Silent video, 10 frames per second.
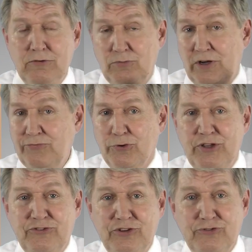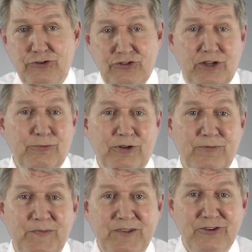well, for instance, your children,
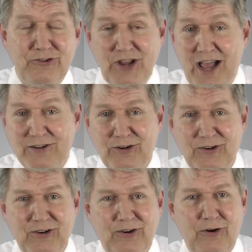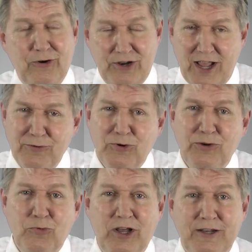your doctor, or
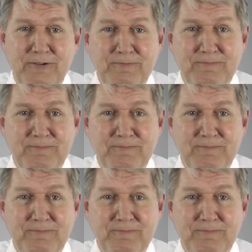911.